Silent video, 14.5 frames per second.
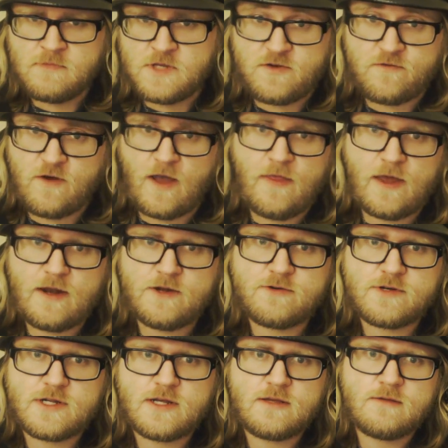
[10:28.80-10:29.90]
Did you find that
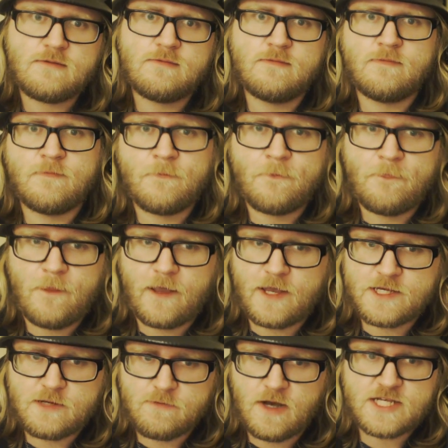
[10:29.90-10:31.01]
interesting? I
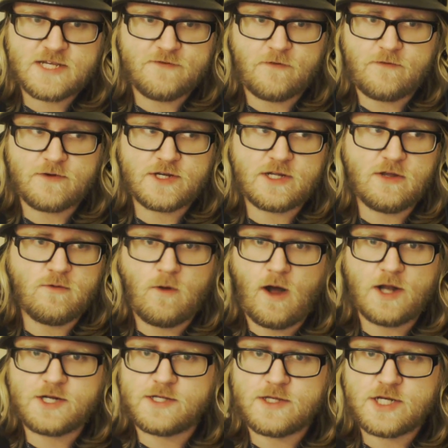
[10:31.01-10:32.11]
guess you must have if you're still
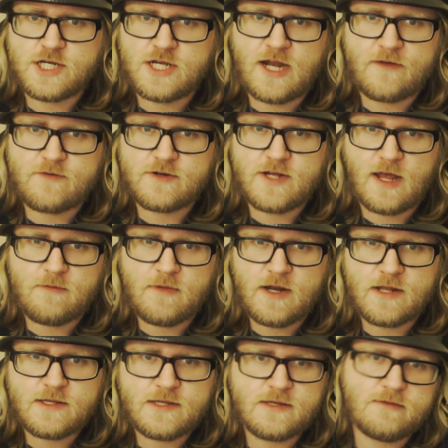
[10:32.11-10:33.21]
watching this shit after 10
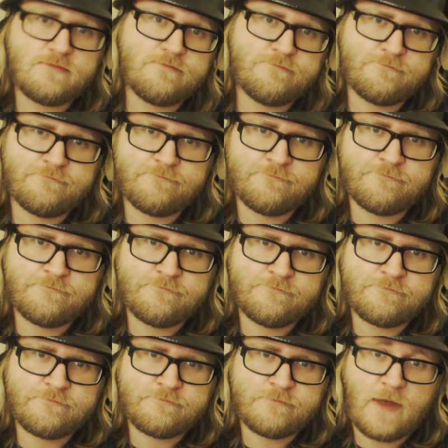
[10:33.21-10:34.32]
minutes.
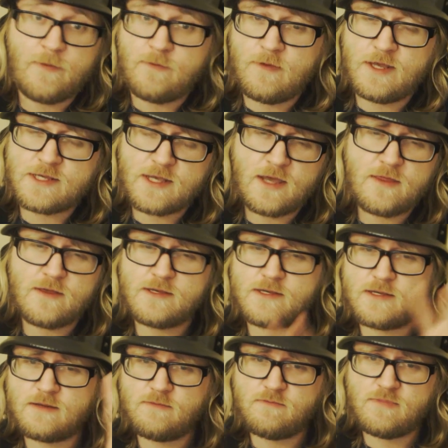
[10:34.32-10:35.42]
I'm the Amazing
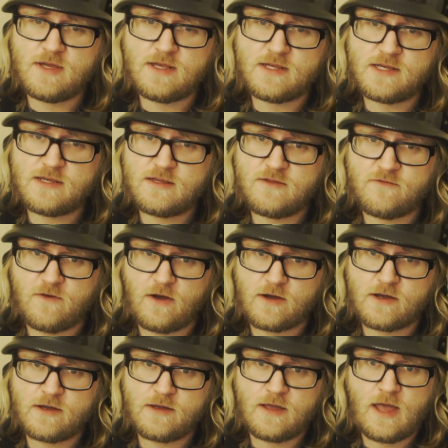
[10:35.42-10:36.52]
Atheist. Peace the
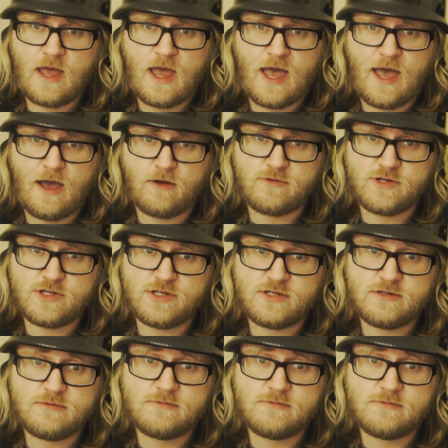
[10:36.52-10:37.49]
fuck out.